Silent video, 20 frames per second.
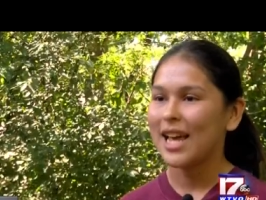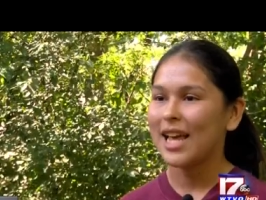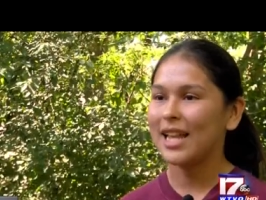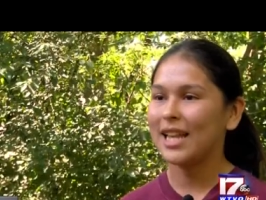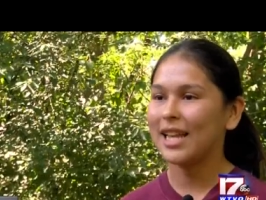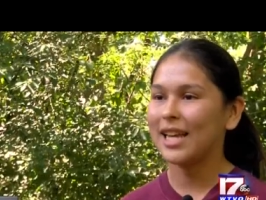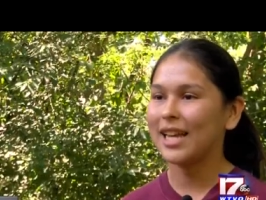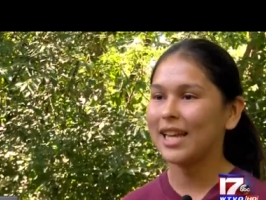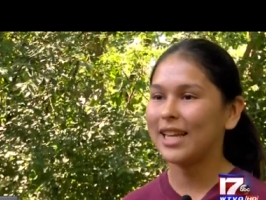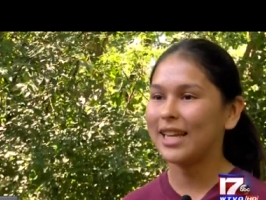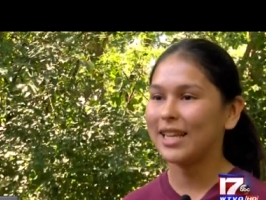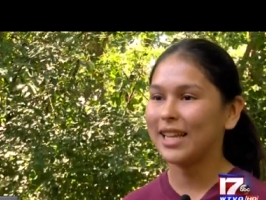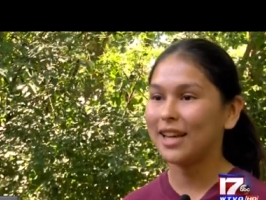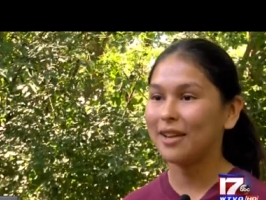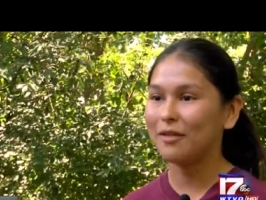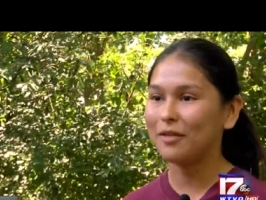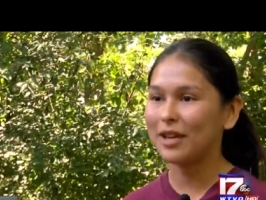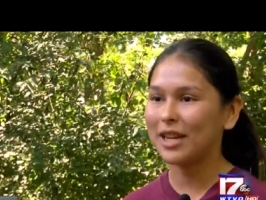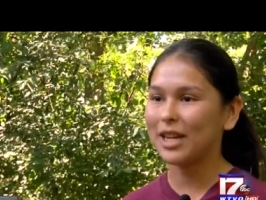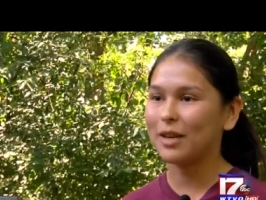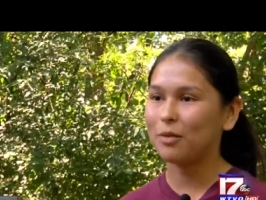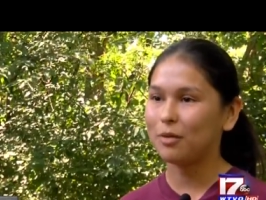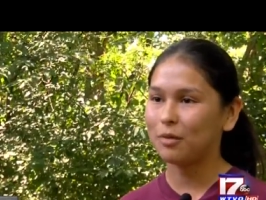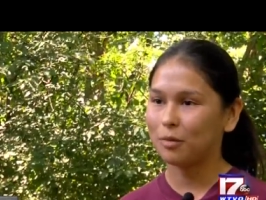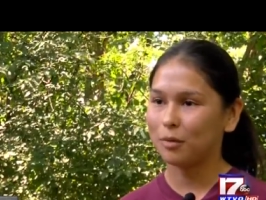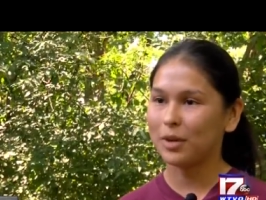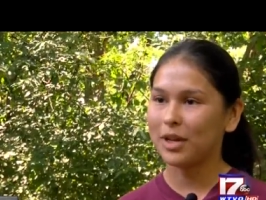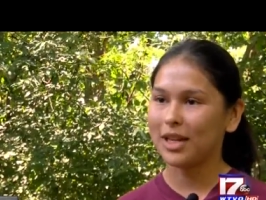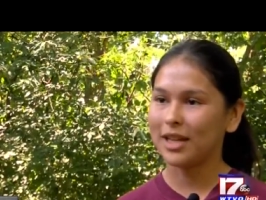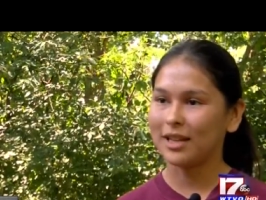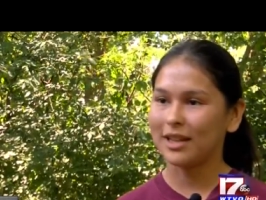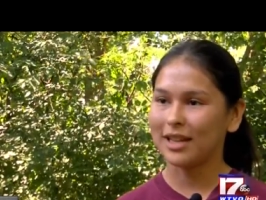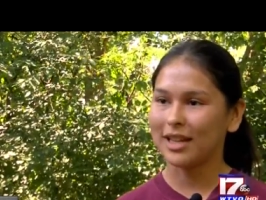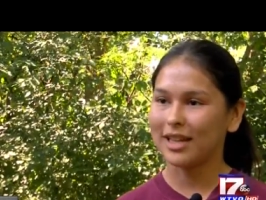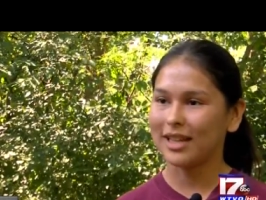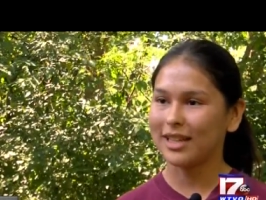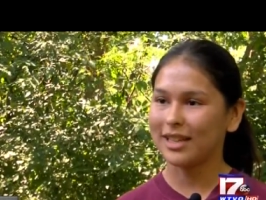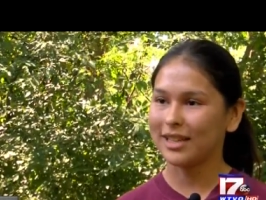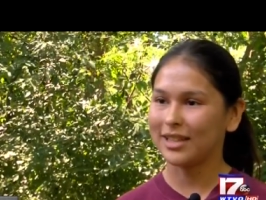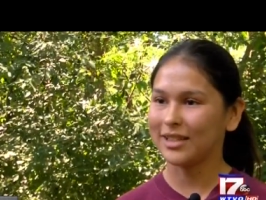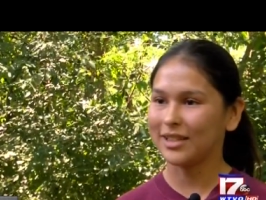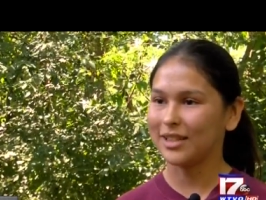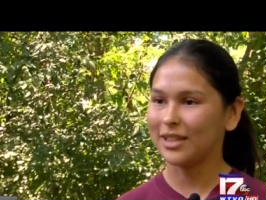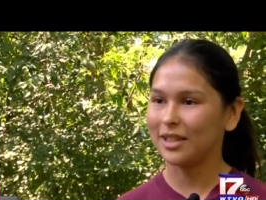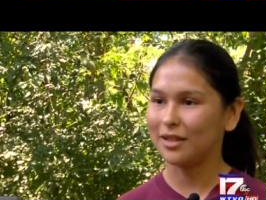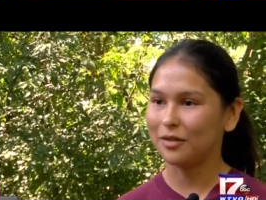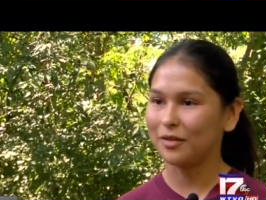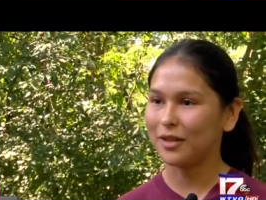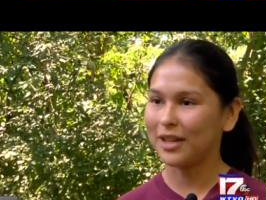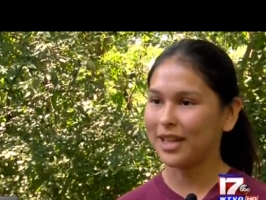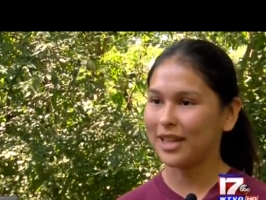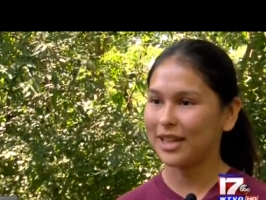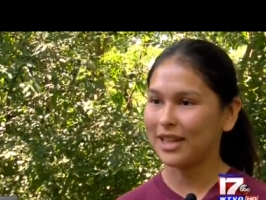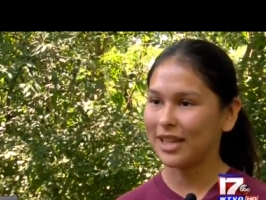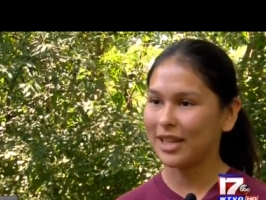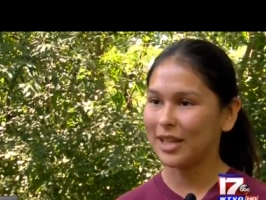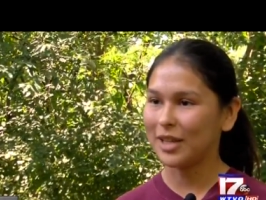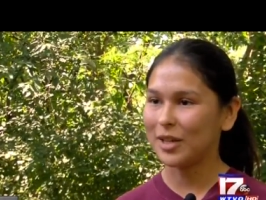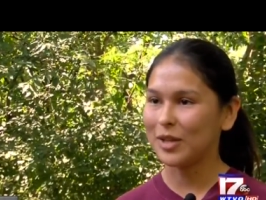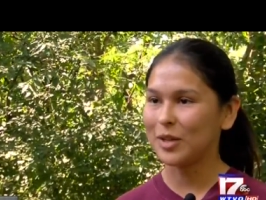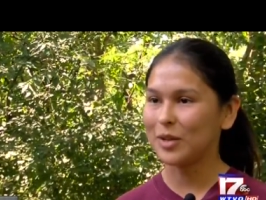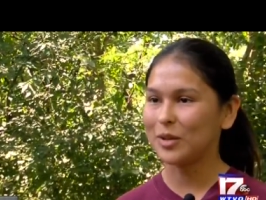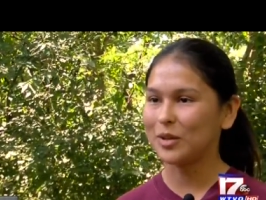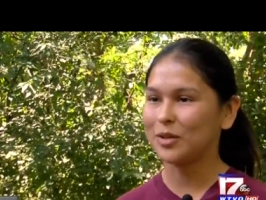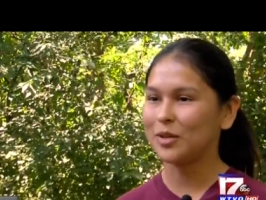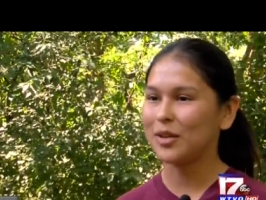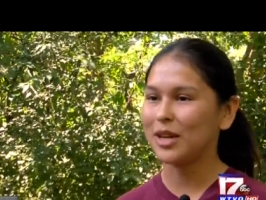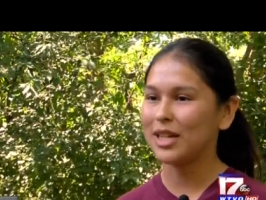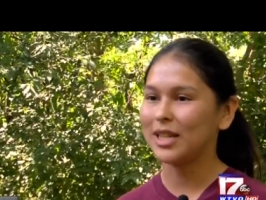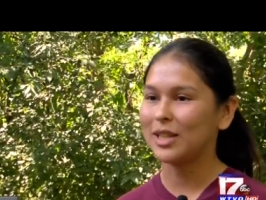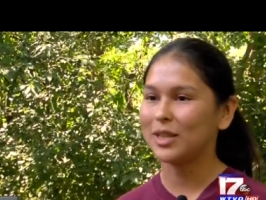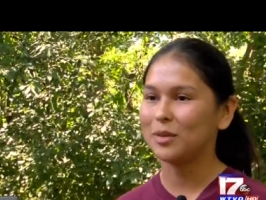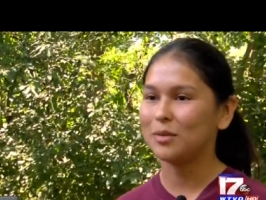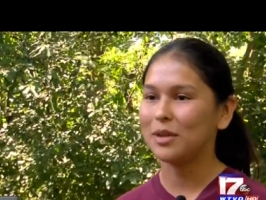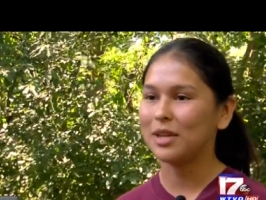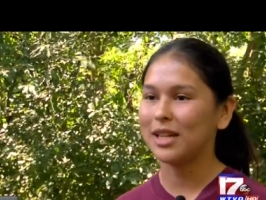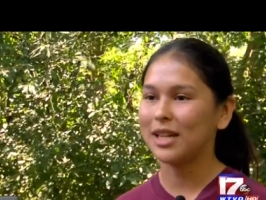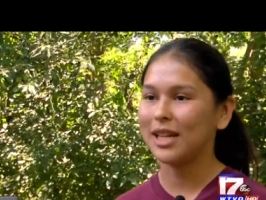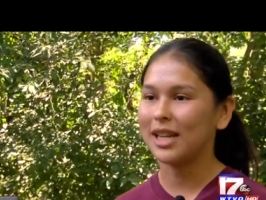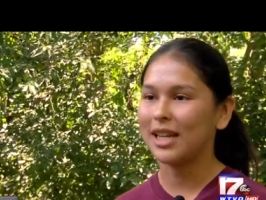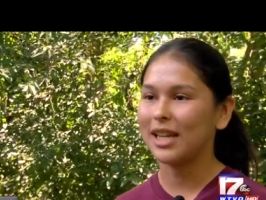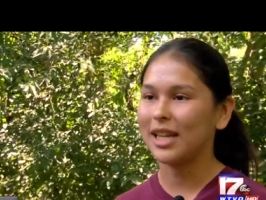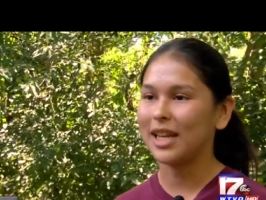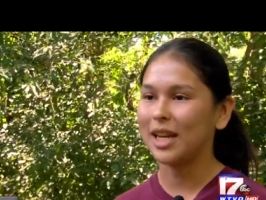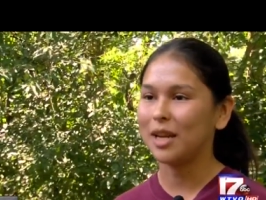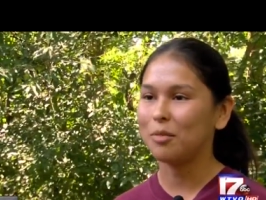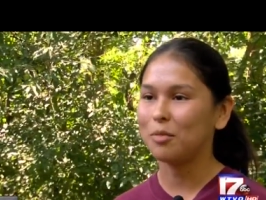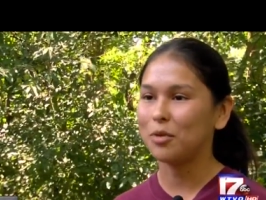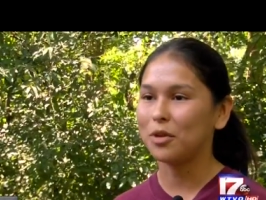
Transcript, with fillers: and like every week like there's a different thing you do so i just want to like gain